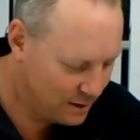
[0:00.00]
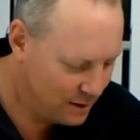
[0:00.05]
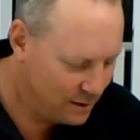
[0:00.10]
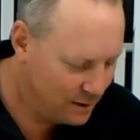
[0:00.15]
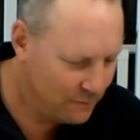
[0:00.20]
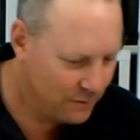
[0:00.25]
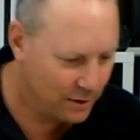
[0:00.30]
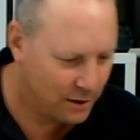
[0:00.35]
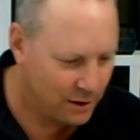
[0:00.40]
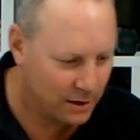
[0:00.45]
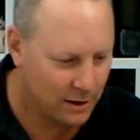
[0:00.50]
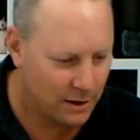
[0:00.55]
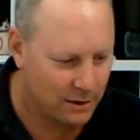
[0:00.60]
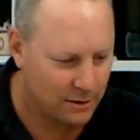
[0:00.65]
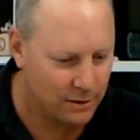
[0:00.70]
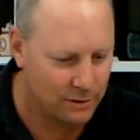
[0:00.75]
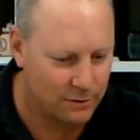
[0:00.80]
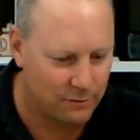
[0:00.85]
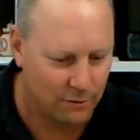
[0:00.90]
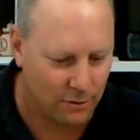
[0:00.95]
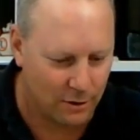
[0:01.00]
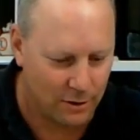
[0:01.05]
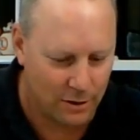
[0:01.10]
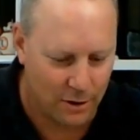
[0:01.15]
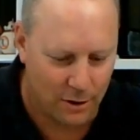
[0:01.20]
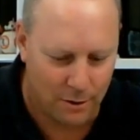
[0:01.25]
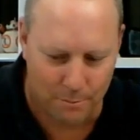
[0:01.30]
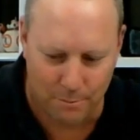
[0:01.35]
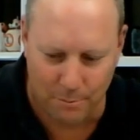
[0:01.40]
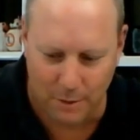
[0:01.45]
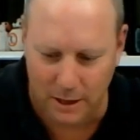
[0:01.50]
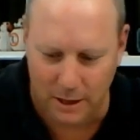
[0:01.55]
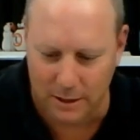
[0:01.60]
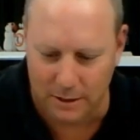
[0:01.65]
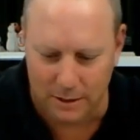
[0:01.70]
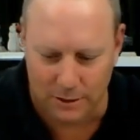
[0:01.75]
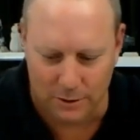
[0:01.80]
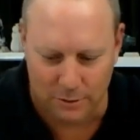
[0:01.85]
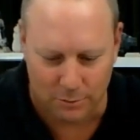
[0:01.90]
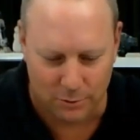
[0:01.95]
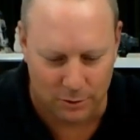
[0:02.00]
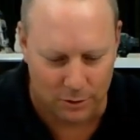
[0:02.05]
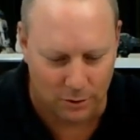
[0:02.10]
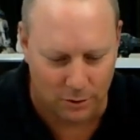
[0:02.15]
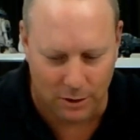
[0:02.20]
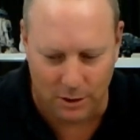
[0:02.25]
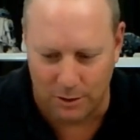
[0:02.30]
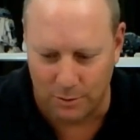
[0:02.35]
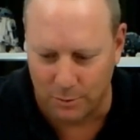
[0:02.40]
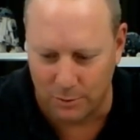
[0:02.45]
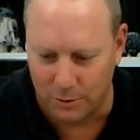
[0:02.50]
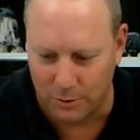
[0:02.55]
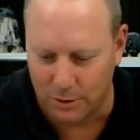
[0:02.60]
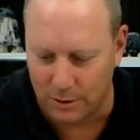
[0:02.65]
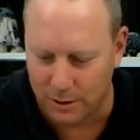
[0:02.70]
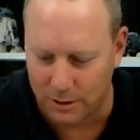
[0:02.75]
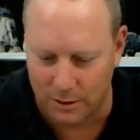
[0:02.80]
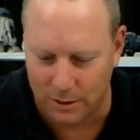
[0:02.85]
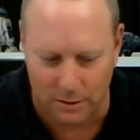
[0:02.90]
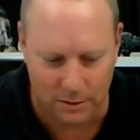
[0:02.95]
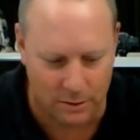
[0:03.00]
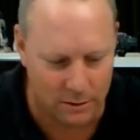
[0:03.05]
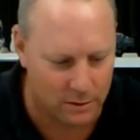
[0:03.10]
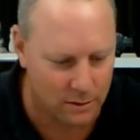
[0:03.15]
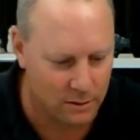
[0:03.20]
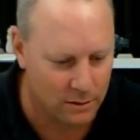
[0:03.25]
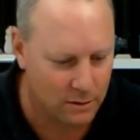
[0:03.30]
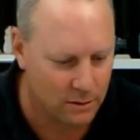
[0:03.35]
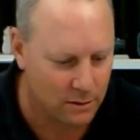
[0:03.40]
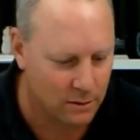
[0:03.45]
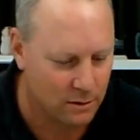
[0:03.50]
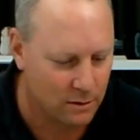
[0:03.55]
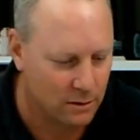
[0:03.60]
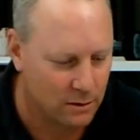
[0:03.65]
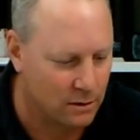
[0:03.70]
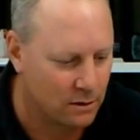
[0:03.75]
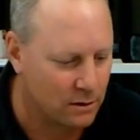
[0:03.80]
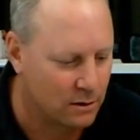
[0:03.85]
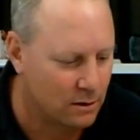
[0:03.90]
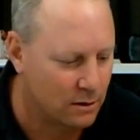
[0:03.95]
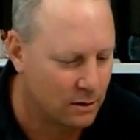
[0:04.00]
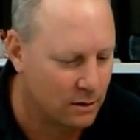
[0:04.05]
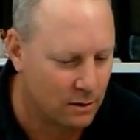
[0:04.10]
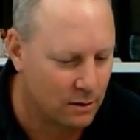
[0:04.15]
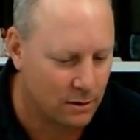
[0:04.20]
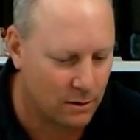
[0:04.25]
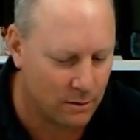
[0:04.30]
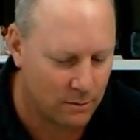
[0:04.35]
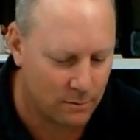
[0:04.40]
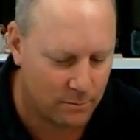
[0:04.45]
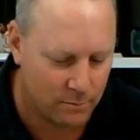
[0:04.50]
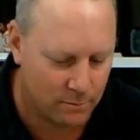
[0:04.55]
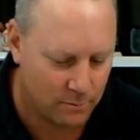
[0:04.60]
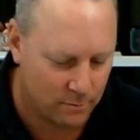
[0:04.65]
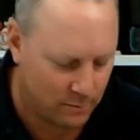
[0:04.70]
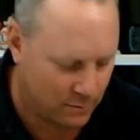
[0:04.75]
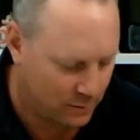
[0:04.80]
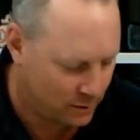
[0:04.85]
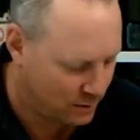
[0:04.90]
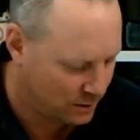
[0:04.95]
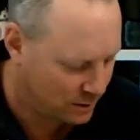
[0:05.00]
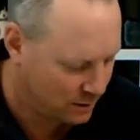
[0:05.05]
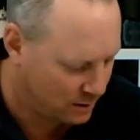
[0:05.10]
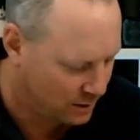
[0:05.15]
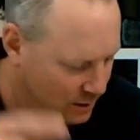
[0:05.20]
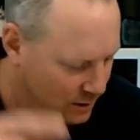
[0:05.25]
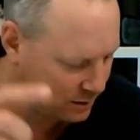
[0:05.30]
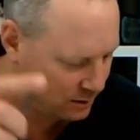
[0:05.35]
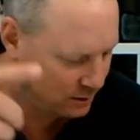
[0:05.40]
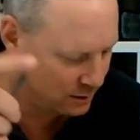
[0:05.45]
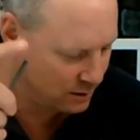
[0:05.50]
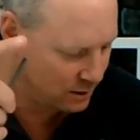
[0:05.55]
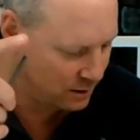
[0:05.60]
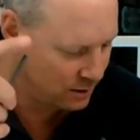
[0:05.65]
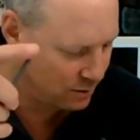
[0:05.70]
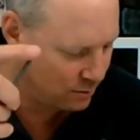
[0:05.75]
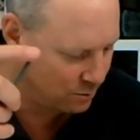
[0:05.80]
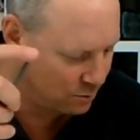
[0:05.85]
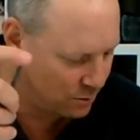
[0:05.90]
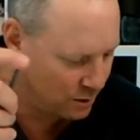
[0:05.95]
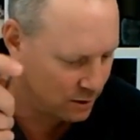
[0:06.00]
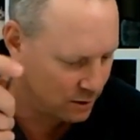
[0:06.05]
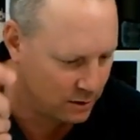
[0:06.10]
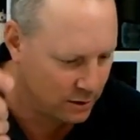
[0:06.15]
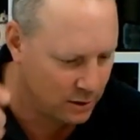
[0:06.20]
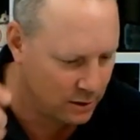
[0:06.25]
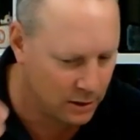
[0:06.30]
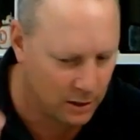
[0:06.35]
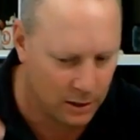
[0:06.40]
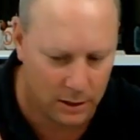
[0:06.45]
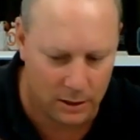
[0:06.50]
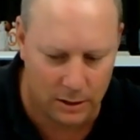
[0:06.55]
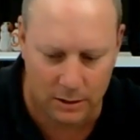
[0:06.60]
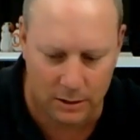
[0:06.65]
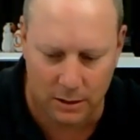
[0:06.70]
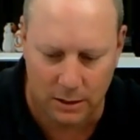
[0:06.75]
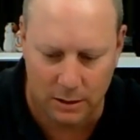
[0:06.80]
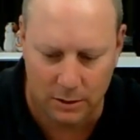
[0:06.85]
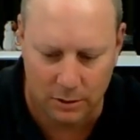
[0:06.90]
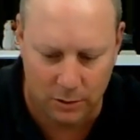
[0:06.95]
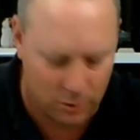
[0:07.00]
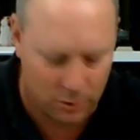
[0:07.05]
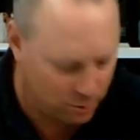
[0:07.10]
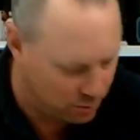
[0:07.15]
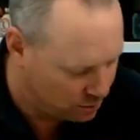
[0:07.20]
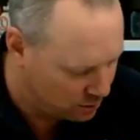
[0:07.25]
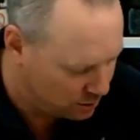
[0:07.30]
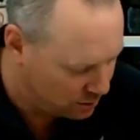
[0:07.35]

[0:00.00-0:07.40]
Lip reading: If I don't get this right, the whole mechanism's not going to work. Okay, so one of these and 2 of